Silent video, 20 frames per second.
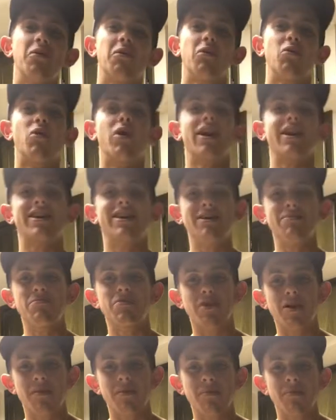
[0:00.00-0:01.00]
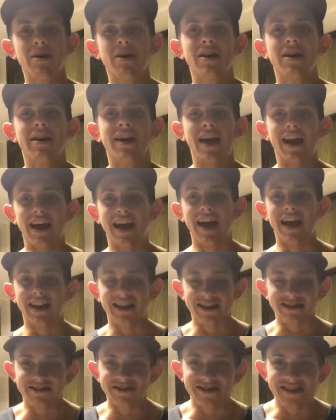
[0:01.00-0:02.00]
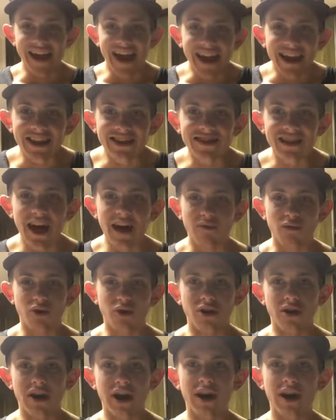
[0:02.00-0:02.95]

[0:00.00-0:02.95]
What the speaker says: We want to keep them at a steady level.